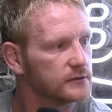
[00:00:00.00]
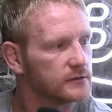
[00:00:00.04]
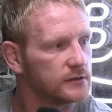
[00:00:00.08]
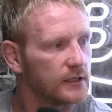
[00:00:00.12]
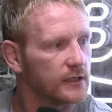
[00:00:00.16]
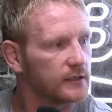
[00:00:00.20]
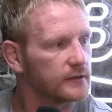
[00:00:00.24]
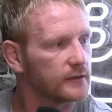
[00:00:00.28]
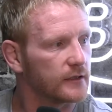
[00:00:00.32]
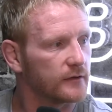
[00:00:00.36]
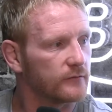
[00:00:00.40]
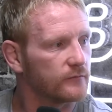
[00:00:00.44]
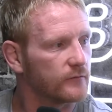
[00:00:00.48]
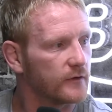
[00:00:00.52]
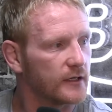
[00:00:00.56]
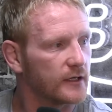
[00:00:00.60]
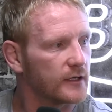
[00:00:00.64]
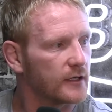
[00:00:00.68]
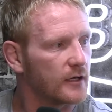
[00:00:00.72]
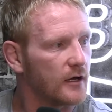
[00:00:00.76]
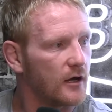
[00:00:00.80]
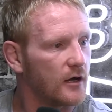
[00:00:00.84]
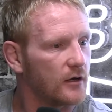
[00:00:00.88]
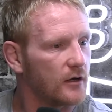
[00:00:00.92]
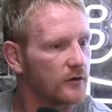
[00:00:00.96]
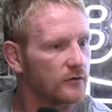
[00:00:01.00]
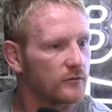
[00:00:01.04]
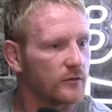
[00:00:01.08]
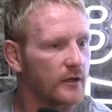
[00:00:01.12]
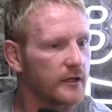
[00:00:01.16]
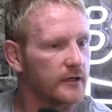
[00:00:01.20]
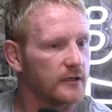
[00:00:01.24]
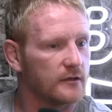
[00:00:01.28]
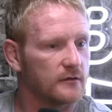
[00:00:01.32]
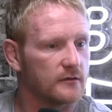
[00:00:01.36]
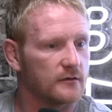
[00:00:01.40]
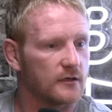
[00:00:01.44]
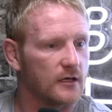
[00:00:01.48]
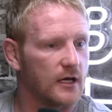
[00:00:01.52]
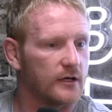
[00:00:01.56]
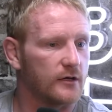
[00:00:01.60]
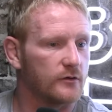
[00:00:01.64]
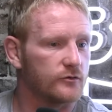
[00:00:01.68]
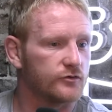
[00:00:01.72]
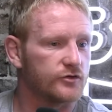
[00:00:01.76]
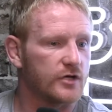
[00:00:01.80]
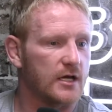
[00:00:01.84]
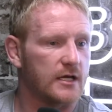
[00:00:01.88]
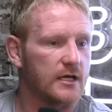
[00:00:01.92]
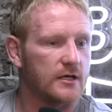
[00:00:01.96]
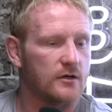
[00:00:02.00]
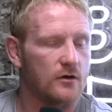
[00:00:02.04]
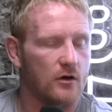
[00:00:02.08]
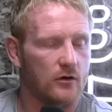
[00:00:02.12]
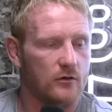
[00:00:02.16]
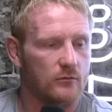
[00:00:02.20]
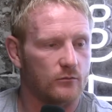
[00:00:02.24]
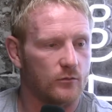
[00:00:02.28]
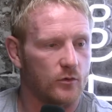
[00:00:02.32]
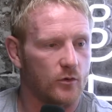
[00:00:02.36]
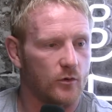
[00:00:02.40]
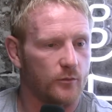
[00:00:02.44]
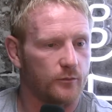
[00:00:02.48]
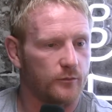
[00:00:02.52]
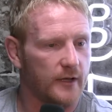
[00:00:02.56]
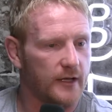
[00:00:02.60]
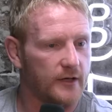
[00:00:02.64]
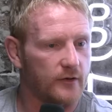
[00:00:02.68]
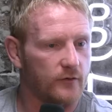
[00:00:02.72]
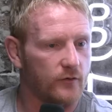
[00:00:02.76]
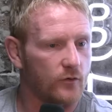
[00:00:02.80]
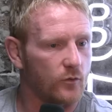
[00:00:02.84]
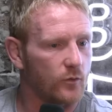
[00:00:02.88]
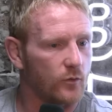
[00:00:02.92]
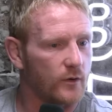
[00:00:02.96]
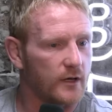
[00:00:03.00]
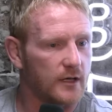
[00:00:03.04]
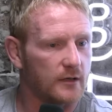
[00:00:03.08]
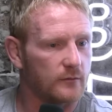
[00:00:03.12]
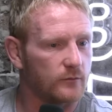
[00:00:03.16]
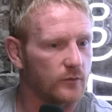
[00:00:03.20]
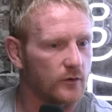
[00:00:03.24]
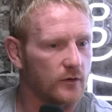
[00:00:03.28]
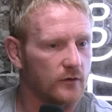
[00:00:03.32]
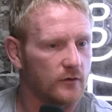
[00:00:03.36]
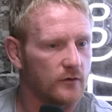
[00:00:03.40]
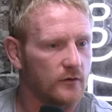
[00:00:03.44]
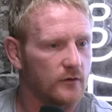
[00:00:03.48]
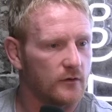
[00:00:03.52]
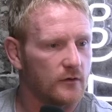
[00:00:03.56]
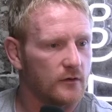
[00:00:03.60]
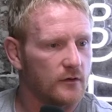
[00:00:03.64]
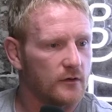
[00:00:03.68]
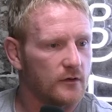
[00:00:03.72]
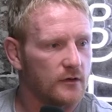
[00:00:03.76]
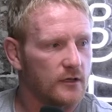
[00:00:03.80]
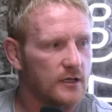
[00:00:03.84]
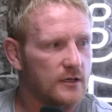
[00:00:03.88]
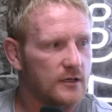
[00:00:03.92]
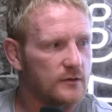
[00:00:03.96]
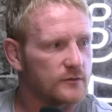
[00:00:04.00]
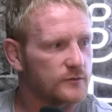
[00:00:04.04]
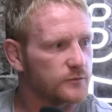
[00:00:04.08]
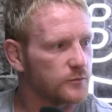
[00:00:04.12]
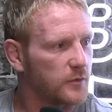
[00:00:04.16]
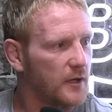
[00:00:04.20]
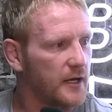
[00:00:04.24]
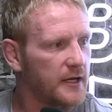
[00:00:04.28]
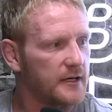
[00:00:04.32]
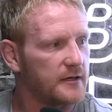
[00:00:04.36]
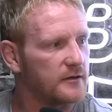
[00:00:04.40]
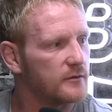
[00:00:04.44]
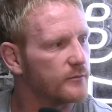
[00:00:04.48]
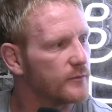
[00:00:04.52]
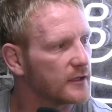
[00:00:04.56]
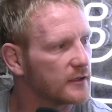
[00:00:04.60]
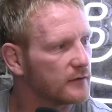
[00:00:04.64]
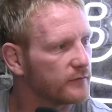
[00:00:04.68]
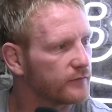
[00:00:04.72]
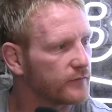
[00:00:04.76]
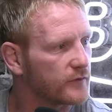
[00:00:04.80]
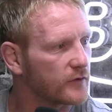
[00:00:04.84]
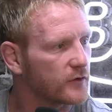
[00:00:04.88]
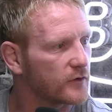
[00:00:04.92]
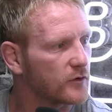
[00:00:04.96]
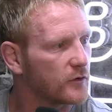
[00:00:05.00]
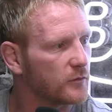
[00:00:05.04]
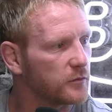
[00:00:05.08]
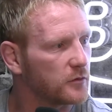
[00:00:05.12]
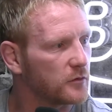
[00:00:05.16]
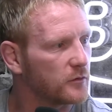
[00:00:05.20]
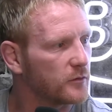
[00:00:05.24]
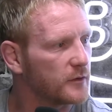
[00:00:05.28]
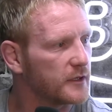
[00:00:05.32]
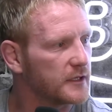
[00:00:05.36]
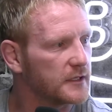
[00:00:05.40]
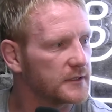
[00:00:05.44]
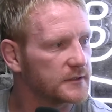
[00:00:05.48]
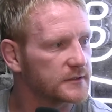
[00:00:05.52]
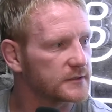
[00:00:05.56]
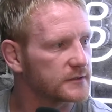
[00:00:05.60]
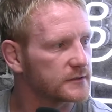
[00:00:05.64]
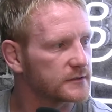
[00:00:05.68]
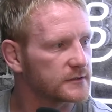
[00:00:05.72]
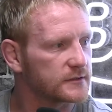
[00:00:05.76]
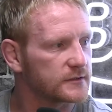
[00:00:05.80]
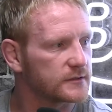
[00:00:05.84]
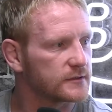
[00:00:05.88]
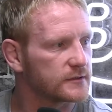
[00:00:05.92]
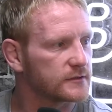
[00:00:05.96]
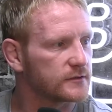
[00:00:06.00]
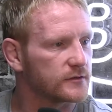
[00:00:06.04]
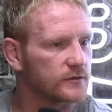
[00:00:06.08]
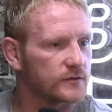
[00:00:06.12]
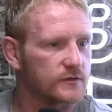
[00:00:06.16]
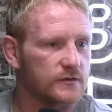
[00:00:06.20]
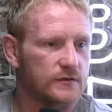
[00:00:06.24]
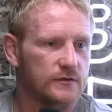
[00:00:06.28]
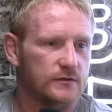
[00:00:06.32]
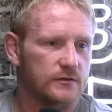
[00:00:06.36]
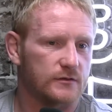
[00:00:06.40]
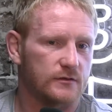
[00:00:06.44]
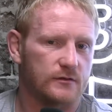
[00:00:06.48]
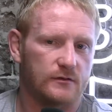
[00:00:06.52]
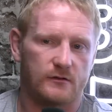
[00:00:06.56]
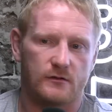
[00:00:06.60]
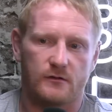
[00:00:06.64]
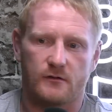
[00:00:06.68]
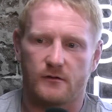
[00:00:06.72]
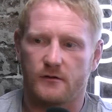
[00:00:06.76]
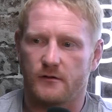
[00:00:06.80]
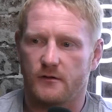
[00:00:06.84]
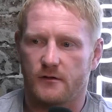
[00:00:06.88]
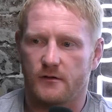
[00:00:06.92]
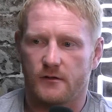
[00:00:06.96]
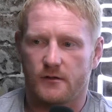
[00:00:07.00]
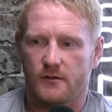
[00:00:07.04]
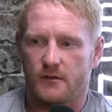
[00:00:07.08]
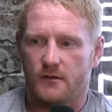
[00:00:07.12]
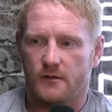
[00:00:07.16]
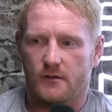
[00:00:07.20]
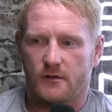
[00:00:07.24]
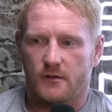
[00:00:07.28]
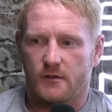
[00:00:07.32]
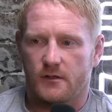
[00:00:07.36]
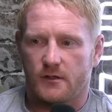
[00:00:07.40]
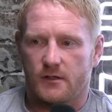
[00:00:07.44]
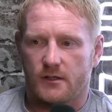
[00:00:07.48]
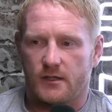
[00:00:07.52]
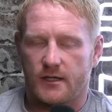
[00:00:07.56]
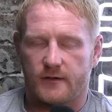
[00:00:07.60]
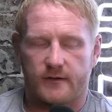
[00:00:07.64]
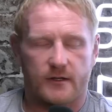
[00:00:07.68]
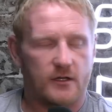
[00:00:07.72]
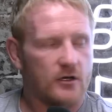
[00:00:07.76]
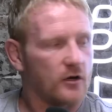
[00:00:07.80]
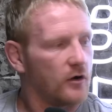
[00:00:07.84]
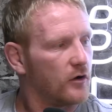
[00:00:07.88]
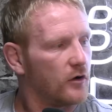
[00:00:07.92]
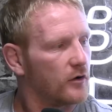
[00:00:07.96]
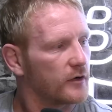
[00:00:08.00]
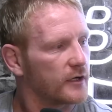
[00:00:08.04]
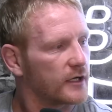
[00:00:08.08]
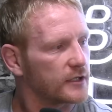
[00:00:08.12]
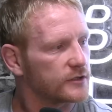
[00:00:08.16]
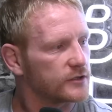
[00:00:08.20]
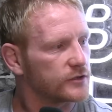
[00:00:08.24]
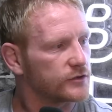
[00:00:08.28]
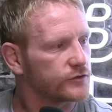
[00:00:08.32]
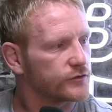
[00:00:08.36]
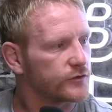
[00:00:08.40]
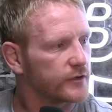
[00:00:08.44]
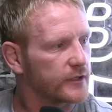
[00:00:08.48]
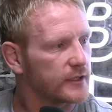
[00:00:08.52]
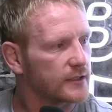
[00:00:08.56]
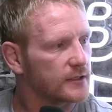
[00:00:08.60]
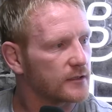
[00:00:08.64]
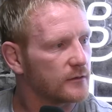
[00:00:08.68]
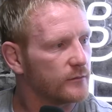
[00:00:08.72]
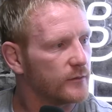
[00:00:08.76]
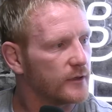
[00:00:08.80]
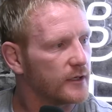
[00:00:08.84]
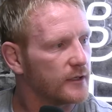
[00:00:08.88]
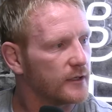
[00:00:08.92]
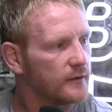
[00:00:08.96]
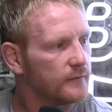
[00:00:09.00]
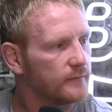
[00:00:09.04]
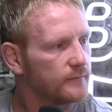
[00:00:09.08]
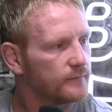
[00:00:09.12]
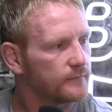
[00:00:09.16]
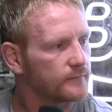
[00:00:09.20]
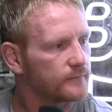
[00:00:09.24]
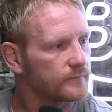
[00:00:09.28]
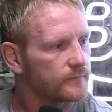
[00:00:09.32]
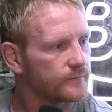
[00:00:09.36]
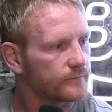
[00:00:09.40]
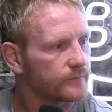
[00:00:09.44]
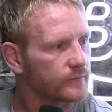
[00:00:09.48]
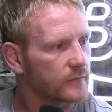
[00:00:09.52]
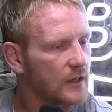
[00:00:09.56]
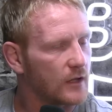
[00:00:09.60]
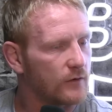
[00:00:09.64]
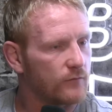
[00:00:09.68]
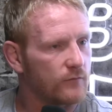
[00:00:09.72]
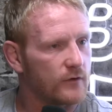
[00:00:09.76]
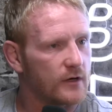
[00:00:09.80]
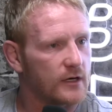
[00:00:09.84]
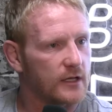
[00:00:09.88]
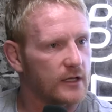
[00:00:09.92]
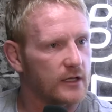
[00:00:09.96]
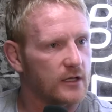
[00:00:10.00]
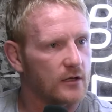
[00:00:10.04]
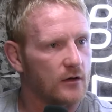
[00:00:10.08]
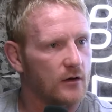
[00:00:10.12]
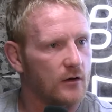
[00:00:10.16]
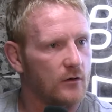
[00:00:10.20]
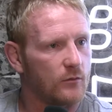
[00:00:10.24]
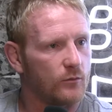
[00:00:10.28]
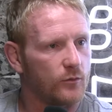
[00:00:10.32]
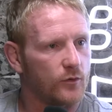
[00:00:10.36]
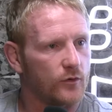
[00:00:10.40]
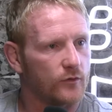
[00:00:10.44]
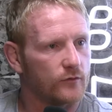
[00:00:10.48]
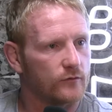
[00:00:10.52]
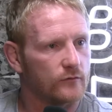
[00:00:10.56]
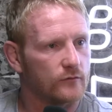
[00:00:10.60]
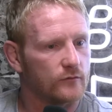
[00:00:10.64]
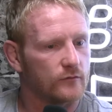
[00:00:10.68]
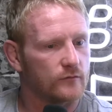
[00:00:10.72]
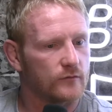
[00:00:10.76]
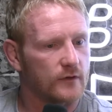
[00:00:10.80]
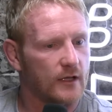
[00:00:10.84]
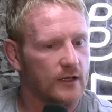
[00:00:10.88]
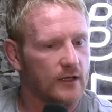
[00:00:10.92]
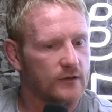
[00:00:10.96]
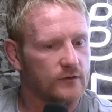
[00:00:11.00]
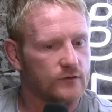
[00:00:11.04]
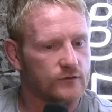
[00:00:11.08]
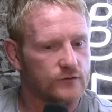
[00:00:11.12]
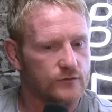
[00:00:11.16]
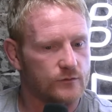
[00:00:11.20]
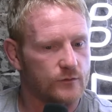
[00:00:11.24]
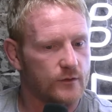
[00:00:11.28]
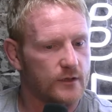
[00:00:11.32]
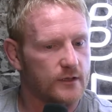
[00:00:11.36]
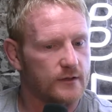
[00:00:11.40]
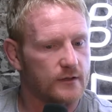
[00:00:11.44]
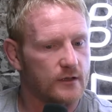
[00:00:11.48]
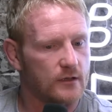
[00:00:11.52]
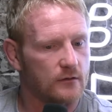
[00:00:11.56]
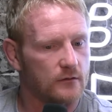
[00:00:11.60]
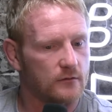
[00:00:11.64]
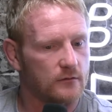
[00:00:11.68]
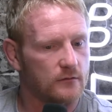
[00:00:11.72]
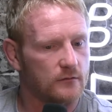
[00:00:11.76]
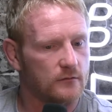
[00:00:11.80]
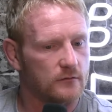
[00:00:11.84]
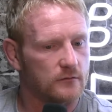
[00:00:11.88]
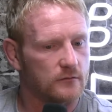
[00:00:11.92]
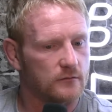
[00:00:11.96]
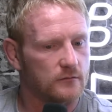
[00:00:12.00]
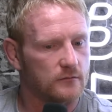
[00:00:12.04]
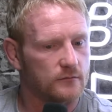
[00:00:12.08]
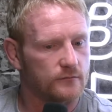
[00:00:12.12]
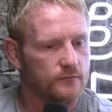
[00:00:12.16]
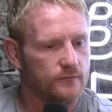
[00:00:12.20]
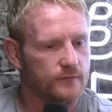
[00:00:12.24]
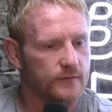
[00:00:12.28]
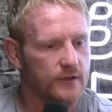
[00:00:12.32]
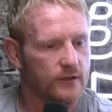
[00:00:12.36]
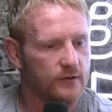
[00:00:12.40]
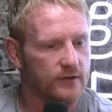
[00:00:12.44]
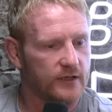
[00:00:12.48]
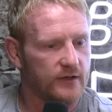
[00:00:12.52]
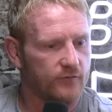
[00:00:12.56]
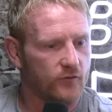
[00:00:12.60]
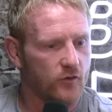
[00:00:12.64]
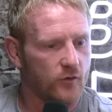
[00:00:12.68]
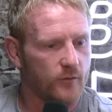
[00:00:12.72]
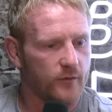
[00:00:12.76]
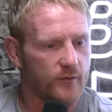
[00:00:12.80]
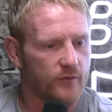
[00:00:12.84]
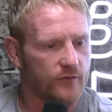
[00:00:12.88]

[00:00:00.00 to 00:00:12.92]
Like, they really are. Like, I know Jade Knockenball played on the wing, but he was playing in the middle for a couple of weeks. It's just, yeah, they can't catch a trick at the minute. They really can't, but that doesn't mean they'll give up.